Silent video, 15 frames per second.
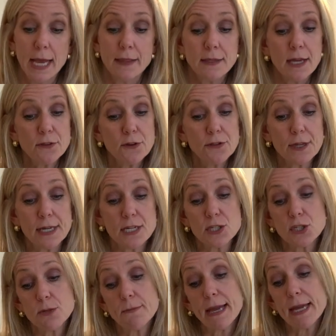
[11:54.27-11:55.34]
The other thing is
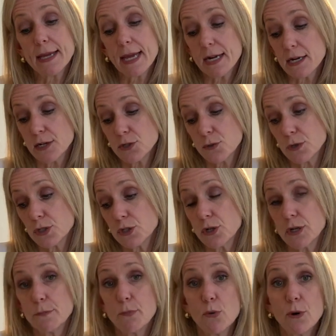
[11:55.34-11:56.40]
you may get to a
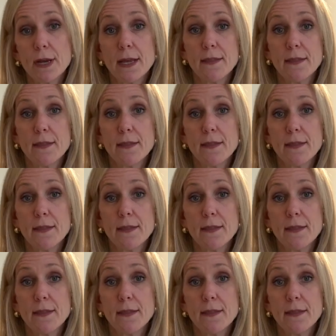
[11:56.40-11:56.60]
certain point